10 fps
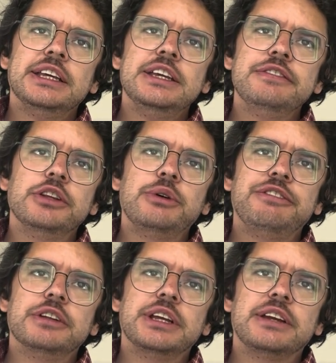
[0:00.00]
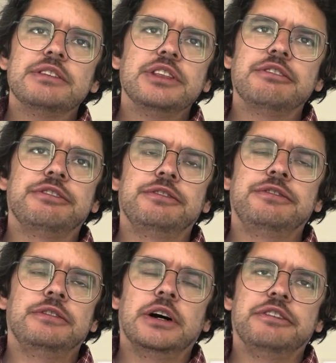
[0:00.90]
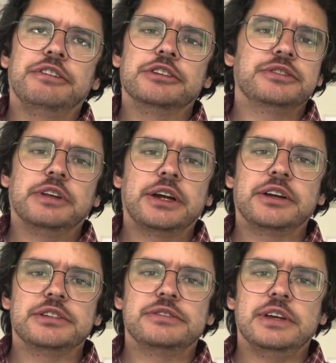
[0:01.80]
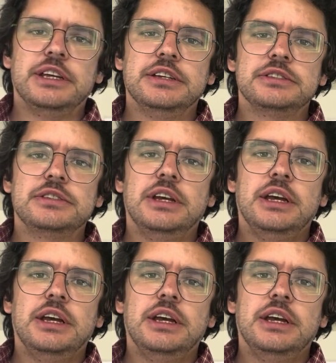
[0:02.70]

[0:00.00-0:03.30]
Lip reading: even though I feel like everything falls flat on its face,